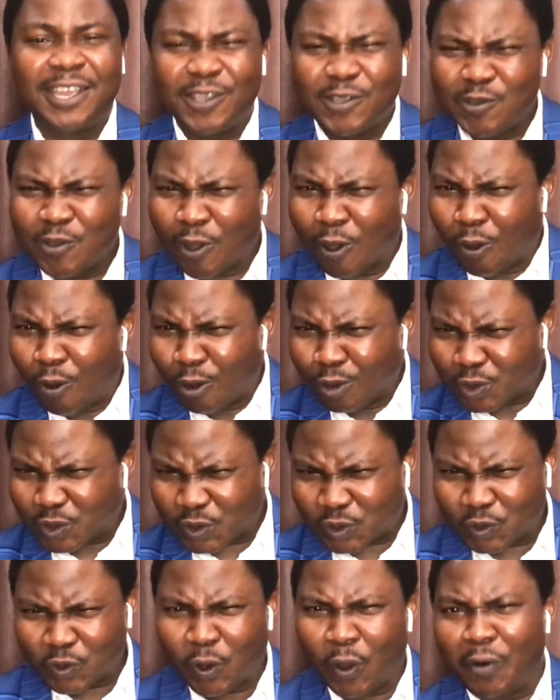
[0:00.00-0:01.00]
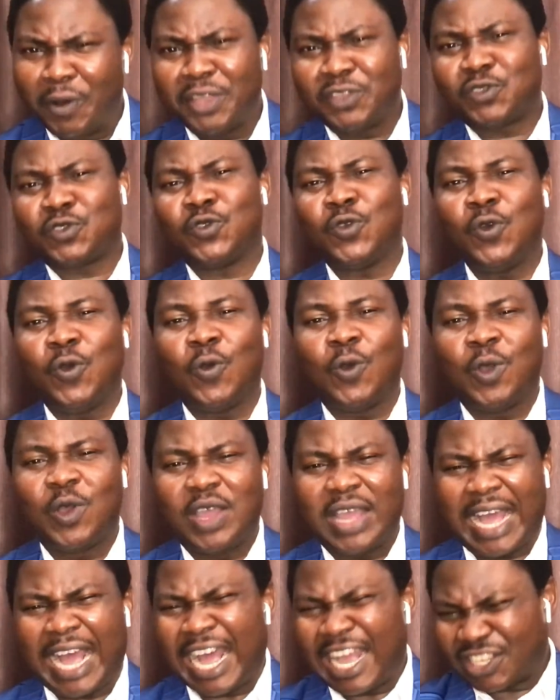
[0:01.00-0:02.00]
Your own story too
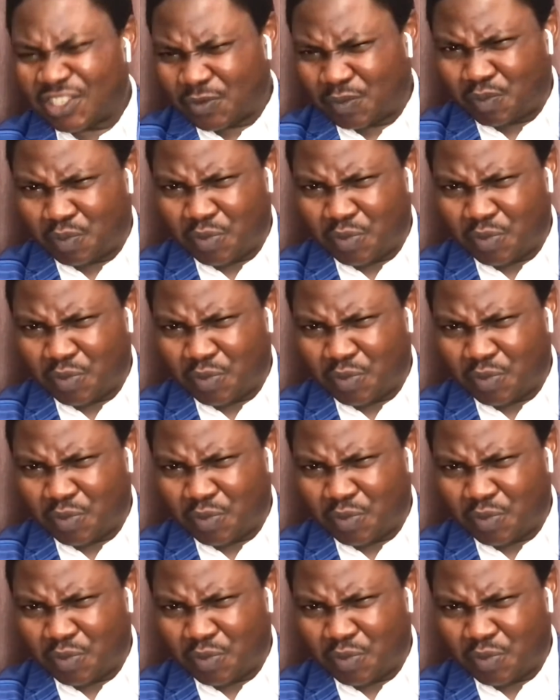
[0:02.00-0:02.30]
has